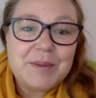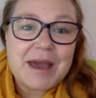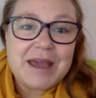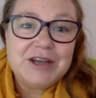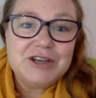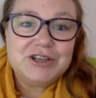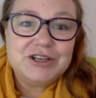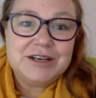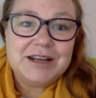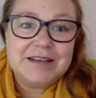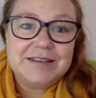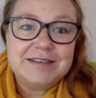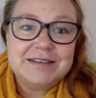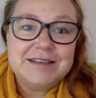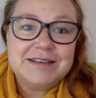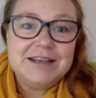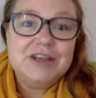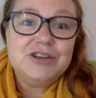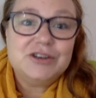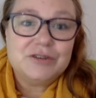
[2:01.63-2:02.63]
patient as a
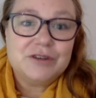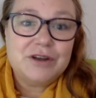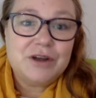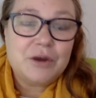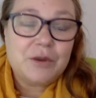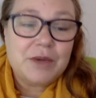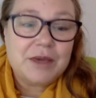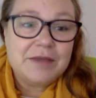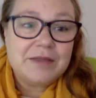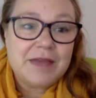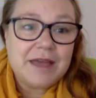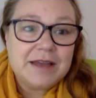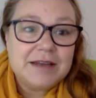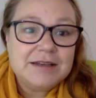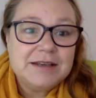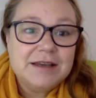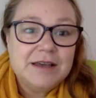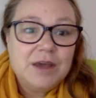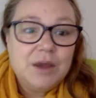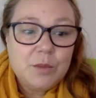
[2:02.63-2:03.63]
teacher and knowing
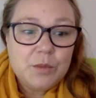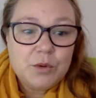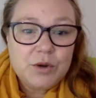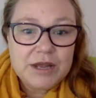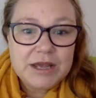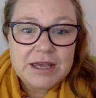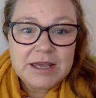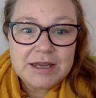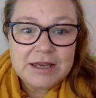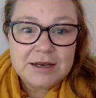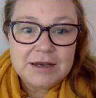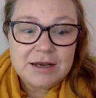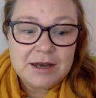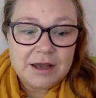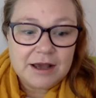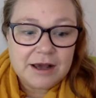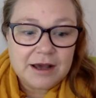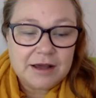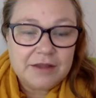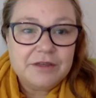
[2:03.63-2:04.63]
that putting
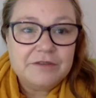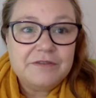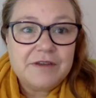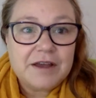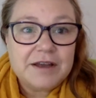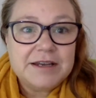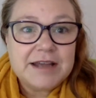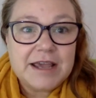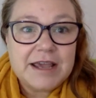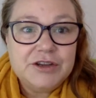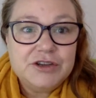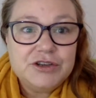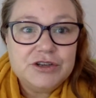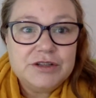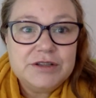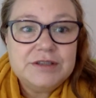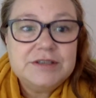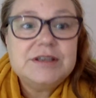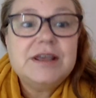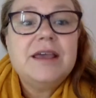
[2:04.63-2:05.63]
in the
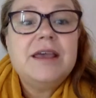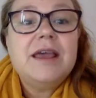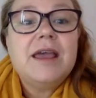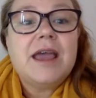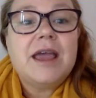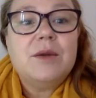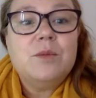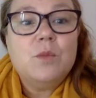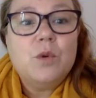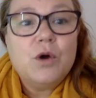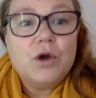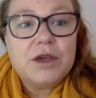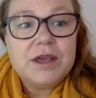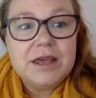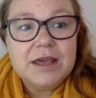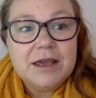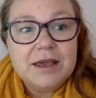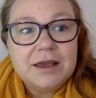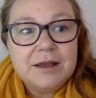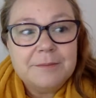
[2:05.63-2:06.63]
foundations and
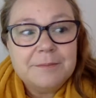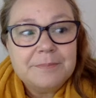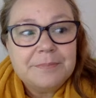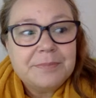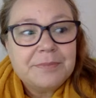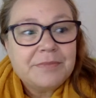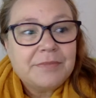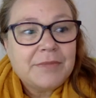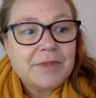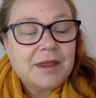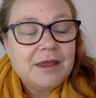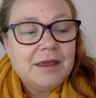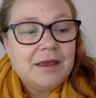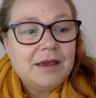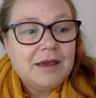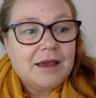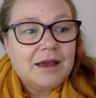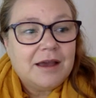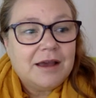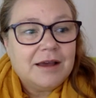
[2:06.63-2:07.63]
working
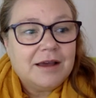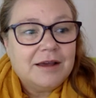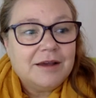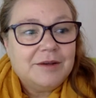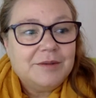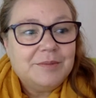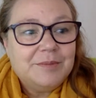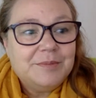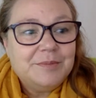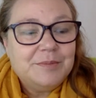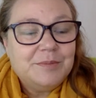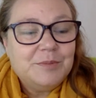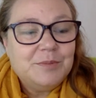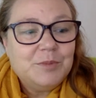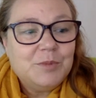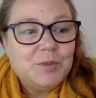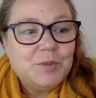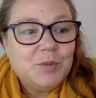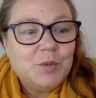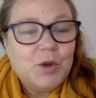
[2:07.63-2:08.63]

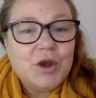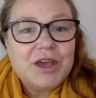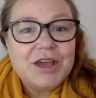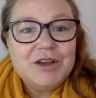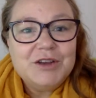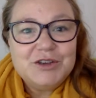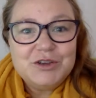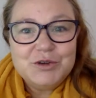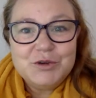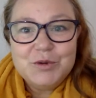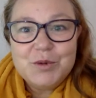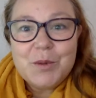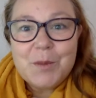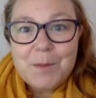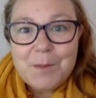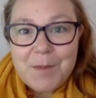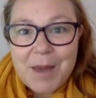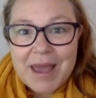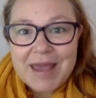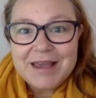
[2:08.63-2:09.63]
to
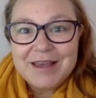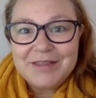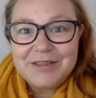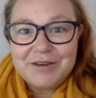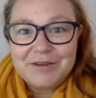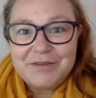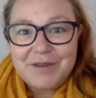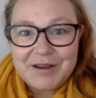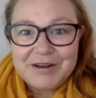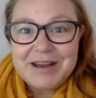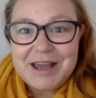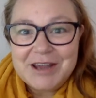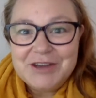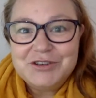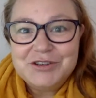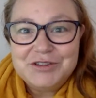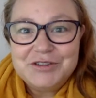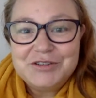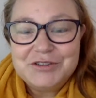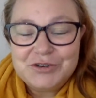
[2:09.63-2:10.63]
make the
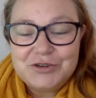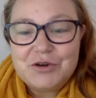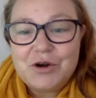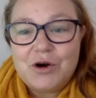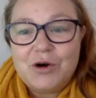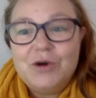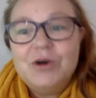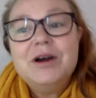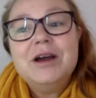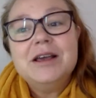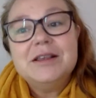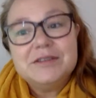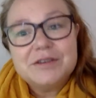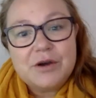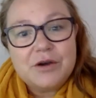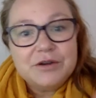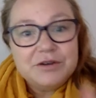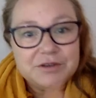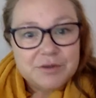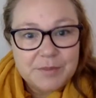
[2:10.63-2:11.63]
foundation strong is
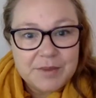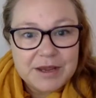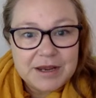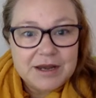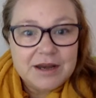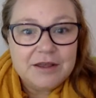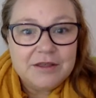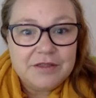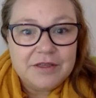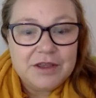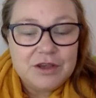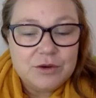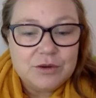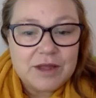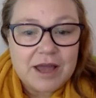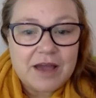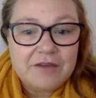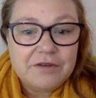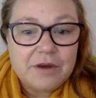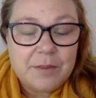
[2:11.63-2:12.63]
going to mean that
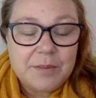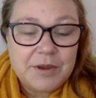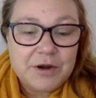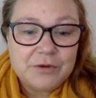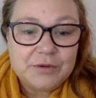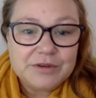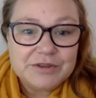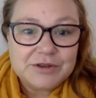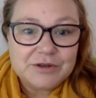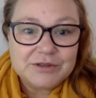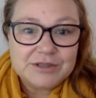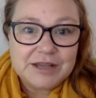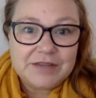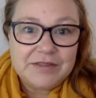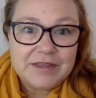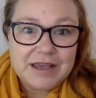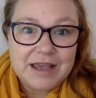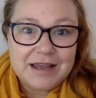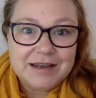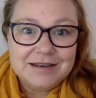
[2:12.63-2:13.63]
you'll have a better result at
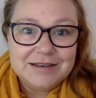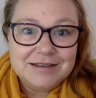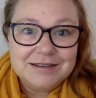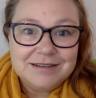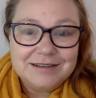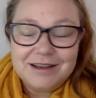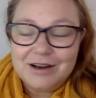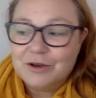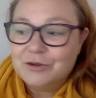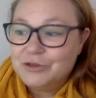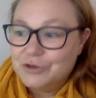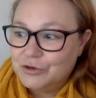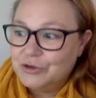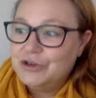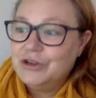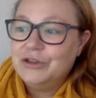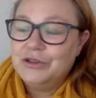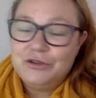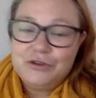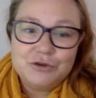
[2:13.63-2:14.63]
the end. And I'll
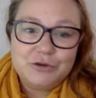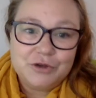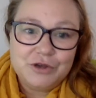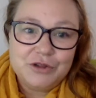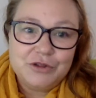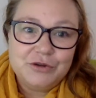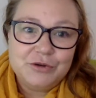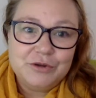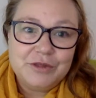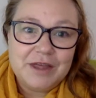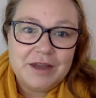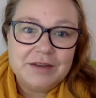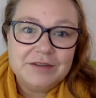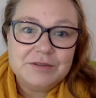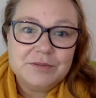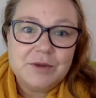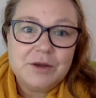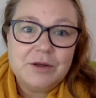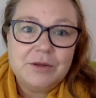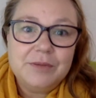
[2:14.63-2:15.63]
talk you through that
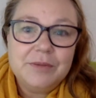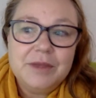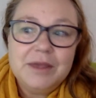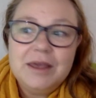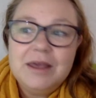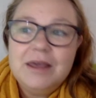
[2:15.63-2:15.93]
as well.